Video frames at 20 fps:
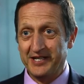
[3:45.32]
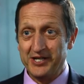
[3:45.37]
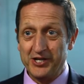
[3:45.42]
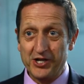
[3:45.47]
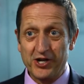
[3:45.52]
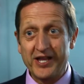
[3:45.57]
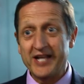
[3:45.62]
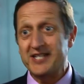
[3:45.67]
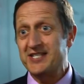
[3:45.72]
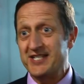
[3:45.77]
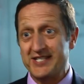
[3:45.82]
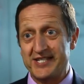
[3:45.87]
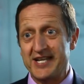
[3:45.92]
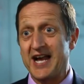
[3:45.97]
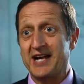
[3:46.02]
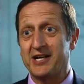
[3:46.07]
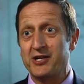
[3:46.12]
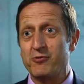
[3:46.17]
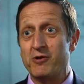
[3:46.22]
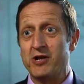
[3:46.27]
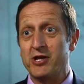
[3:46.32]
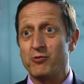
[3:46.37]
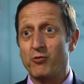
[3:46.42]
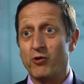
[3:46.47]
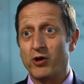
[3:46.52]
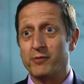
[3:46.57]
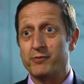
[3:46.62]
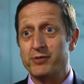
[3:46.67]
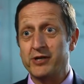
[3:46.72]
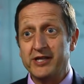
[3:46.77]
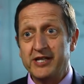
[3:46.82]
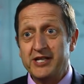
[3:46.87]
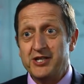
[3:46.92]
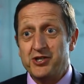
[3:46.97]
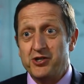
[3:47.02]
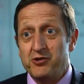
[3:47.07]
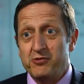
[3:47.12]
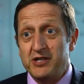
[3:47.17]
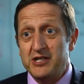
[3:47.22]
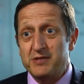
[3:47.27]
You know, that's exactly where you want to be. The
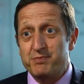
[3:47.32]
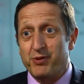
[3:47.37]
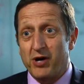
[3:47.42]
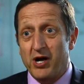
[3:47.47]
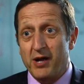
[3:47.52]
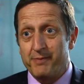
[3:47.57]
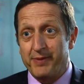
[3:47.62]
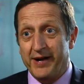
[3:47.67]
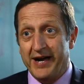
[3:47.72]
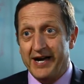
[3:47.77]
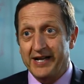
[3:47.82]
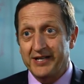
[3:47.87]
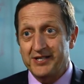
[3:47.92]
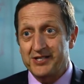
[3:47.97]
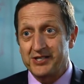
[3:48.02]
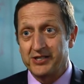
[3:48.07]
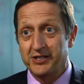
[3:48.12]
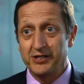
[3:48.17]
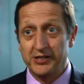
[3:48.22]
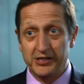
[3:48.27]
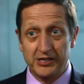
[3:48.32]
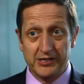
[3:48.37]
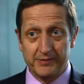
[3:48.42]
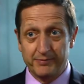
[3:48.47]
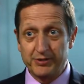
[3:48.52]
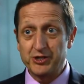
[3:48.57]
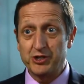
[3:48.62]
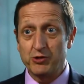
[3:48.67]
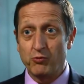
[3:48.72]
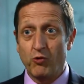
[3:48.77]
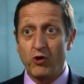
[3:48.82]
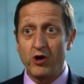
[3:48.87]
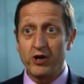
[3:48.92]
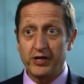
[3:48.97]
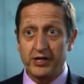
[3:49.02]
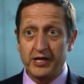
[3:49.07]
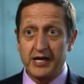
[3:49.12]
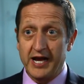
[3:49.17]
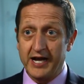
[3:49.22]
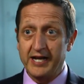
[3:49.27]
issue is bipartisan, but you
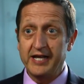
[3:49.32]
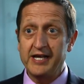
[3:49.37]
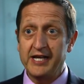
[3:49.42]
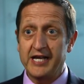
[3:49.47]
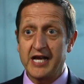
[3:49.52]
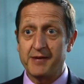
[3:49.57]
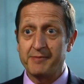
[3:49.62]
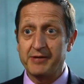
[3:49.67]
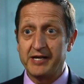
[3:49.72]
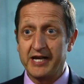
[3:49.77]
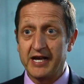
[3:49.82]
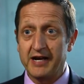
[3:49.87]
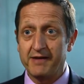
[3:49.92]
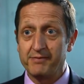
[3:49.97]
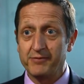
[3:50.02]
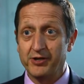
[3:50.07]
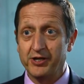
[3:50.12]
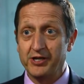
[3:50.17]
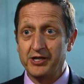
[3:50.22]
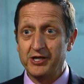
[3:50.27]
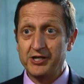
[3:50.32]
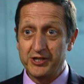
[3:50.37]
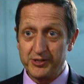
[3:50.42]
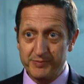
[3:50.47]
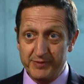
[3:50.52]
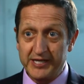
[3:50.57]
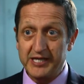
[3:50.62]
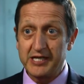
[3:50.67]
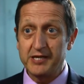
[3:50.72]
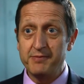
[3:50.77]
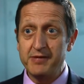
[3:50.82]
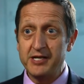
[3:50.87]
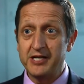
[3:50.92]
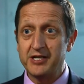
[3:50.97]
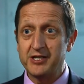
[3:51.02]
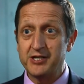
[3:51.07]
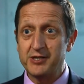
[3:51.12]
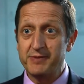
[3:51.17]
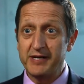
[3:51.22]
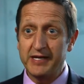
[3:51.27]
want an incoming government to be
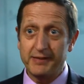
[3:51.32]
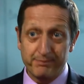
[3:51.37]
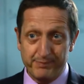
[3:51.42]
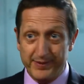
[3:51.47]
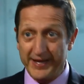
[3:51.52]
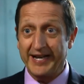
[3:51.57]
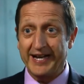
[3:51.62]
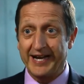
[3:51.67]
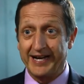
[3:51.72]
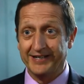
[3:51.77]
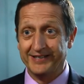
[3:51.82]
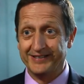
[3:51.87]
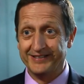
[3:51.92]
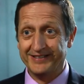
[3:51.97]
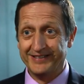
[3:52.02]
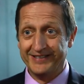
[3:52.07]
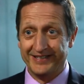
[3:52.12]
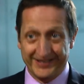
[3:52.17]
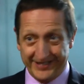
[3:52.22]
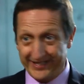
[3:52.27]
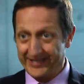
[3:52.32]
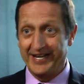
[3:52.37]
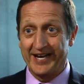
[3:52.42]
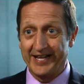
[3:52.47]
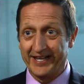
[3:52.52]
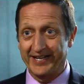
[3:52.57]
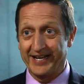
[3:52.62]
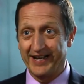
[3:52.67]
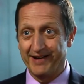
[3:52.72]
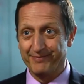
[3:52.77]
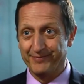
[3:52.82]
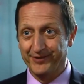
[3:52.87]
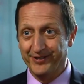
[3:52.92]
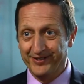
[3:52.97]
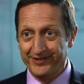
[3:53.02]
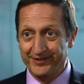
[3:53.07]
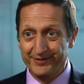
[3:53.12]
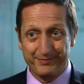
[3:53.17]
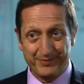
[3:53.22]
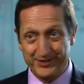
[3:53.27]
committed to being better than the other
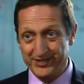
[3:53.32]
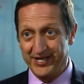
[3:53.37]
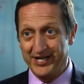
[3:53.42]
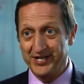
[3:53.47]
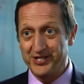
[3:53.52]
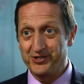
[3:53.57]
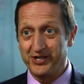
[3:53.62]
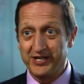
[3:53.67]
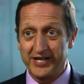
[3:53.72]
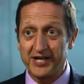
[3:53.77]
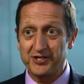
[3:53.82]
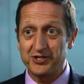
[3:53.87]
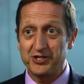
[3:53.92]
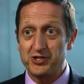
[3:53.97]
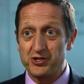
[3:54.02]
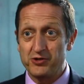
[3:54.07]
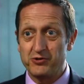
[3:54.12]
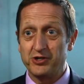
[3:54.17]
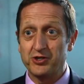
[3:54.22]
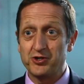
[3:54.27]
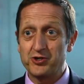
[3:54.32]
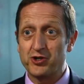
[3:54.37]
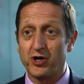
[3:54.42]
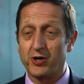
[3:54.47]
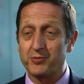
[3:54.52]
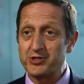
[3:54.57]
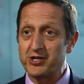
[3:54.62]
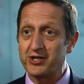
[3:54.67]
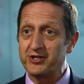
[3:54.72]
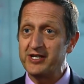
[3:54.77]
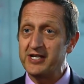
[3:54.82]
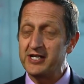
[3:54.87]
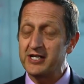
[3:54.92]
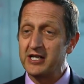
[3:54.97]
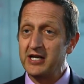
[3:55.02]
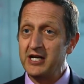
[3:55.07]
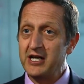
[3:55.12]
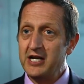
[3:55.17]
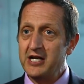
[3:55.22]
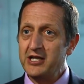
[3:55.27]
government, potentially, at actually doing the job. So I think
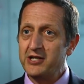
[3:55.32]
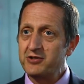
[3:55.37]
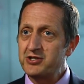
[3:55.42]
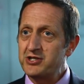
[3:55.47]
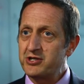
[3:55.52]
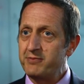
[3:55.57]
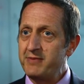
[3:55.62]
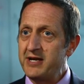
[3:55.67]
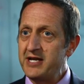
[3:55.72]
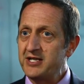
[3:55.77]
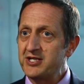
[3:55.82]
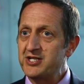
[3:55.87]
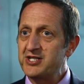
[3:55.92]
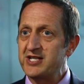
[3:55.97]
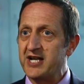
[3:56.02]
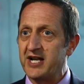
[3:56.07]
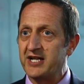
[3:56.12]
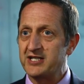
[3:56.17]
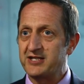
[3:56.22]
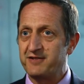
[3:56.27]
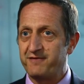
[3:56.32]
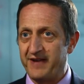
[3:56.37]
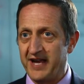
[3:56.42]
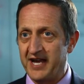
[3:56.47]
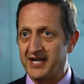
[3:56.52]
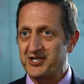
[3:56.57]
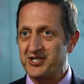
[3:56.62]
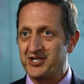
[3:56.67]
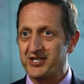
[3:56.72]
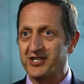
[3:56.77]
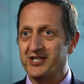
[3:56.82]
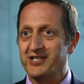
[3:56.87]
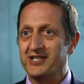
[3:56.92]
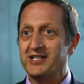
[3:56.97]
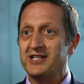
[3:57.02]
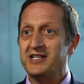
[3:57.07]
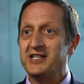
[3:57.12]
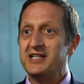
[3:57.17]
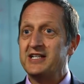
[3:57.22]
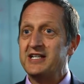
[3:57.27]
there was tremendous satisfaction
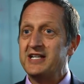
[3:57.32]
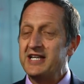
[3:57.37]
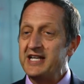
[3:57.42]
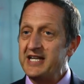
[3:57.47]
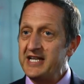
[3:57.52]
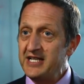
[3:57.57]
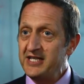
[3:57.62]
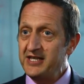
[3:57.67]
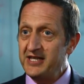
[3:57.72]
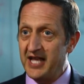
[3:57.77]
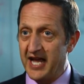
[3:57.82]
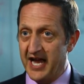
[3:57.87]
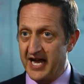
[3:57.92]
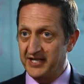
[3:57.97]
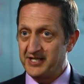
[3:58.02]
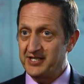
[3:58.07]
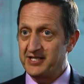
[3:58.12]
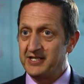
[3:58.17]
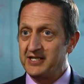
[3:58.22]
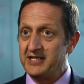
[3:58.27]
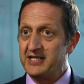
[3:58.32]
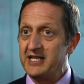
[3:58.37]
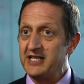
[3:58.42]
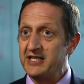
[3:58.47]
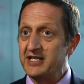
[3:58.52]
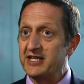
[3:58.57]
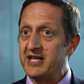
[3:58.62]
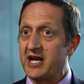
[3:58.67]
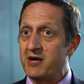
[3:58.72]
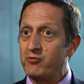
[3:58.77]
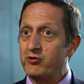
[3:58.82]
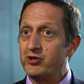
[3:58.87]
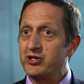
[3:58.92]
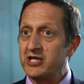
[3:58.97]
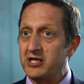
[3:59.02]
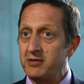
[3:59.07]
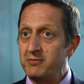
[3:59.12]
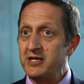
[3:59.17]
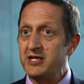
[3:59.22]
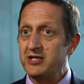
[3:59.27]
in that they would
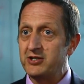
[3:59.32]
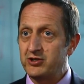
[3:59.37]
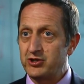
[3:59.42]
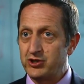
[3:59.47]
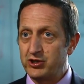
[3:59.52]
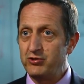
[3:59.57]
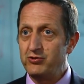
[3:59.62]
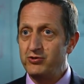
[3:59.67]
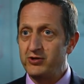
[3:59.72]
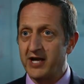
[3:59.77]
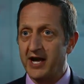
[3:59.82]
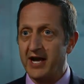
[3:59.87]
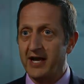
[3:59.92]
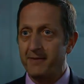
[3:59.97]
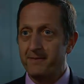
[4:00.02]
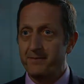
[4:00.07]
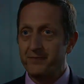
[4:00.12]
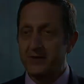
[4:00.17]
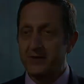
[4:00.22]
commit to that.